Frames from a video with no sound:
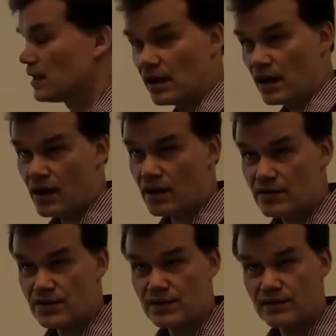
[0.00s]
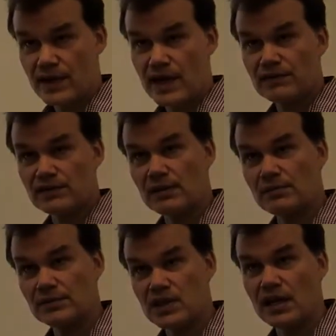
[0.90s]
large, we have
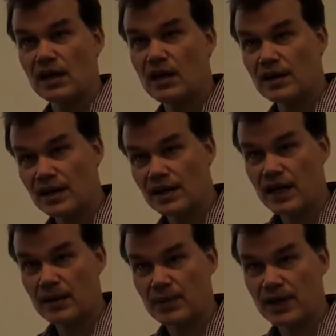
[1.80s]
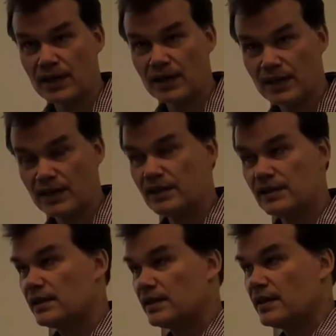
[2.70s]
some channel hardening happening,
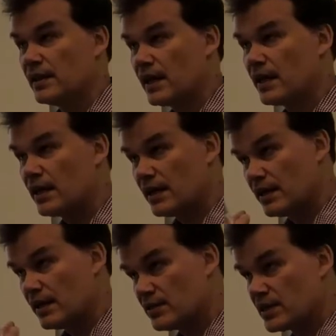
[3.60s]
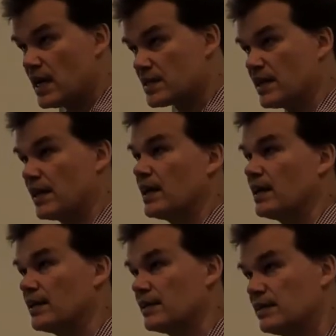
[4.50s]
then the selection
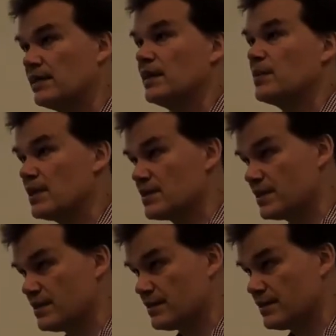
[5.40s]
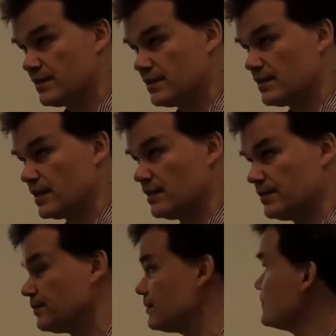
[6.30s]
gain diminishes, right?
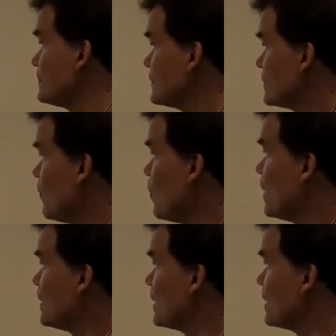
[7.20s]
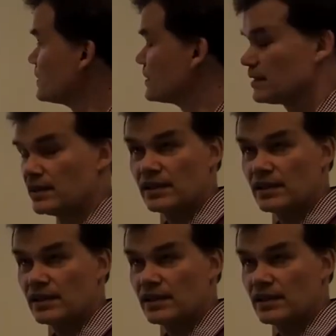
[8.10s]
The more antennas,